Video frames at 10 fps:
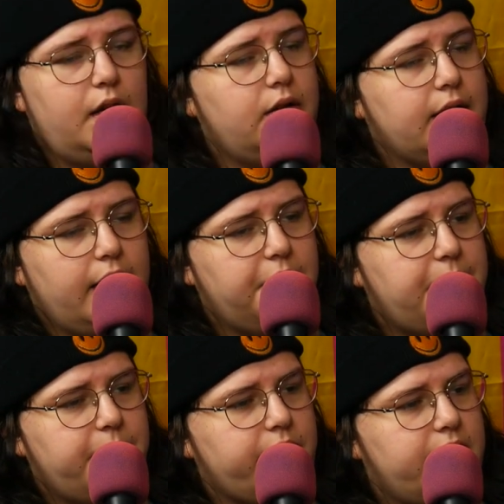I don't care. if
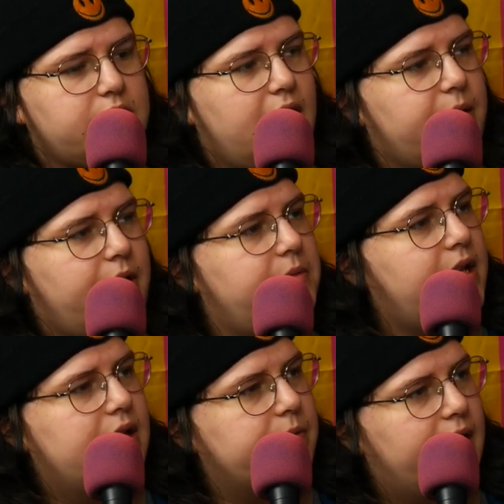People are gonna talk about me
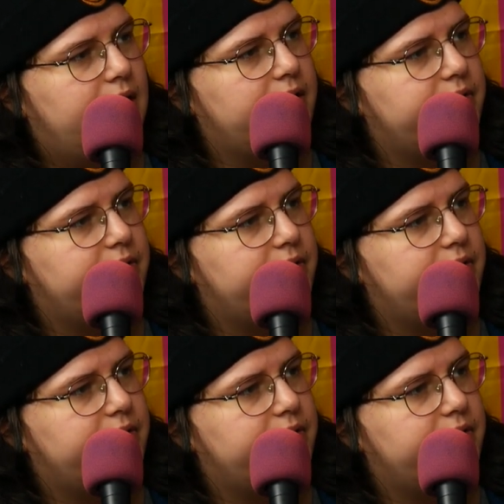anyway. I don't